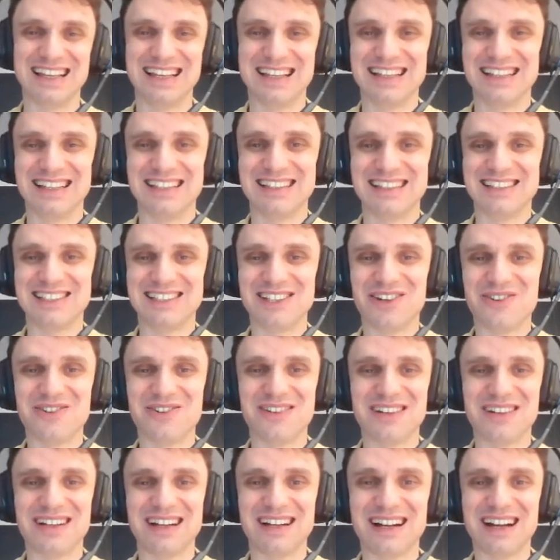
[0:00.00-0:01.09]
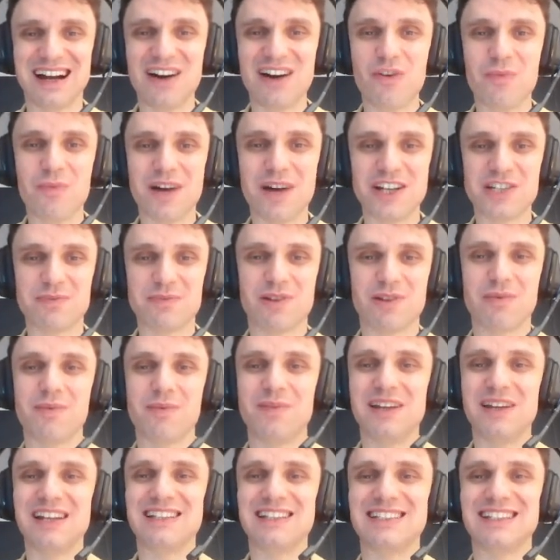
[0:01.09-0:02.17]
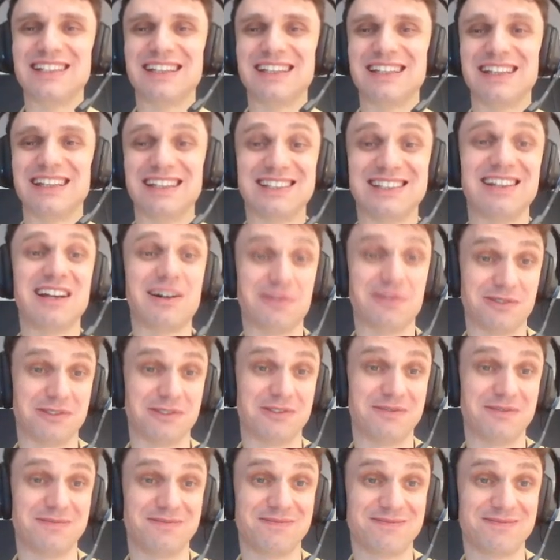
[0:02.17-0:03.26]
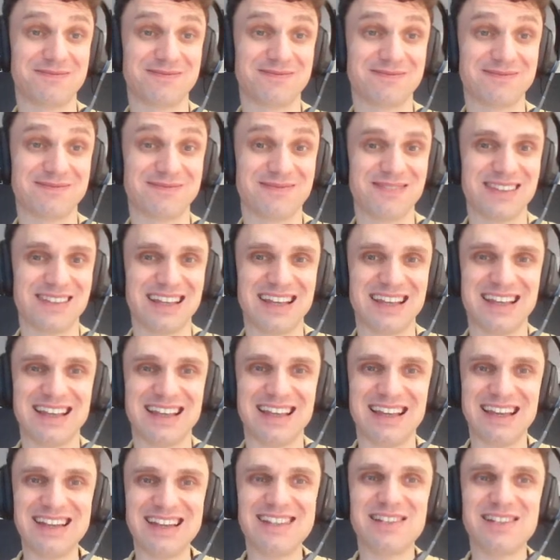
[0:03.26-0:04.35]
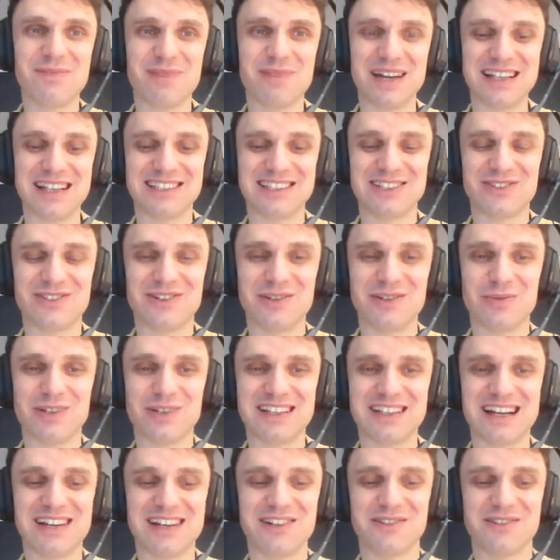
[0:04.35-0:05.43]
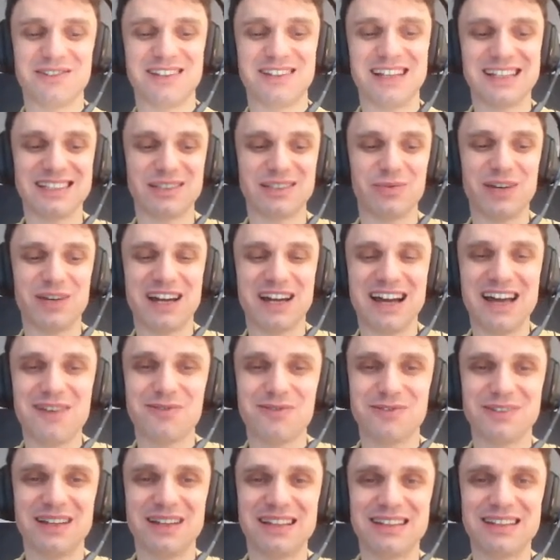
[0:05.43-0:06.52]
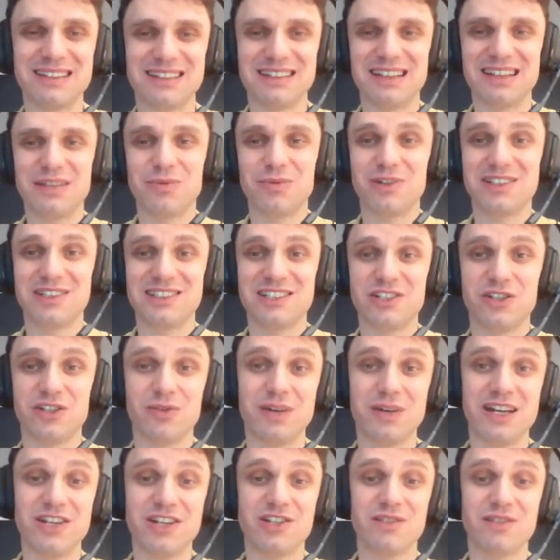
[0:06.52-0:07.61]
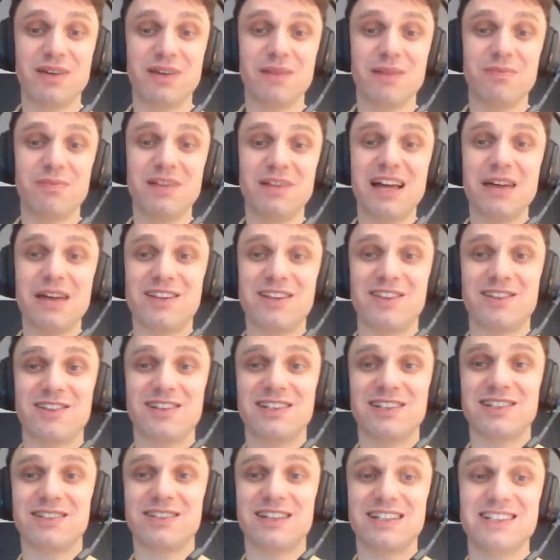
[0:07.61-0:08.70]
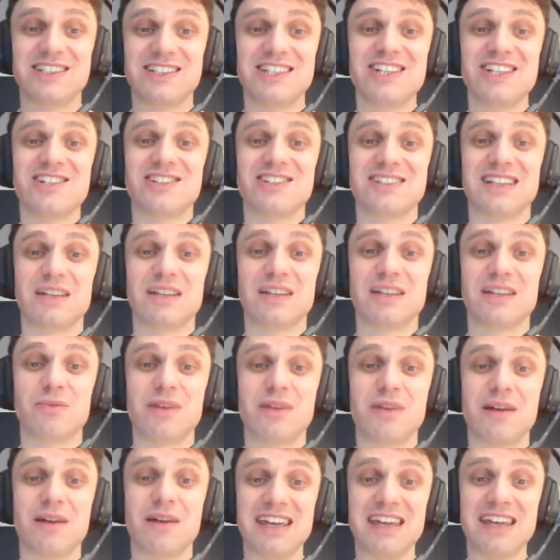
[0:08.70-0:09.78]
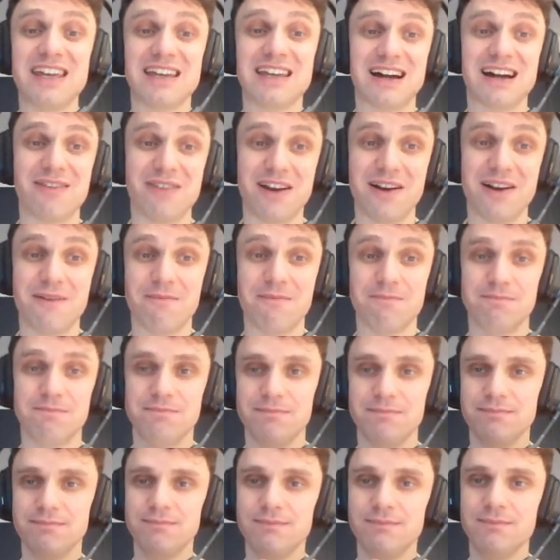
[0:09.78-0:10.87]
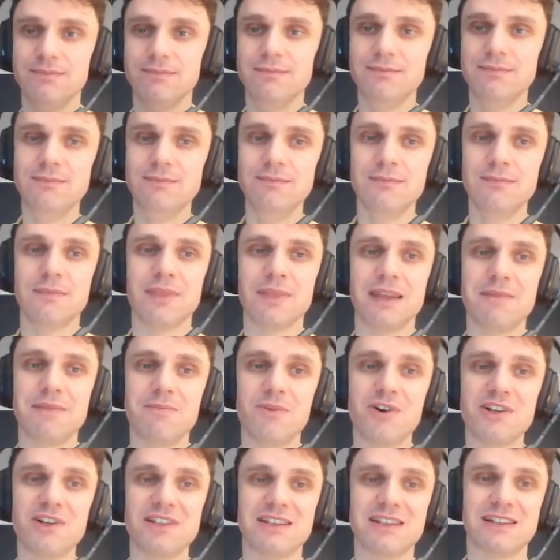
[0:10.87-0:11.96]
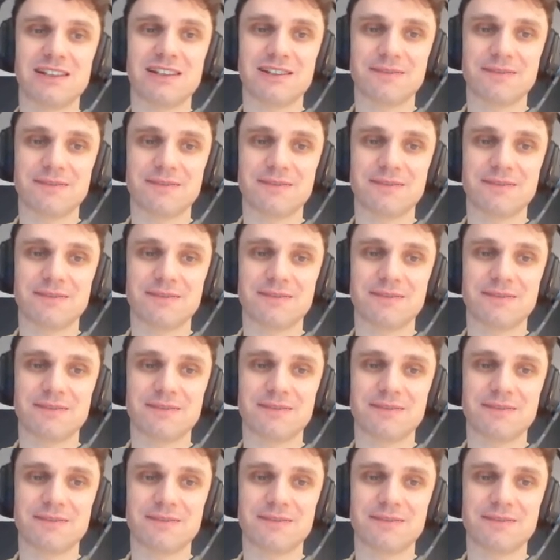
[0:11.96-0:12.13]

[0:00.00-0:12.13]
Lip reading: So how much probability is enough? It depends on what kind of test we have and in what situation we apply, whether the decisions that we are making are very important.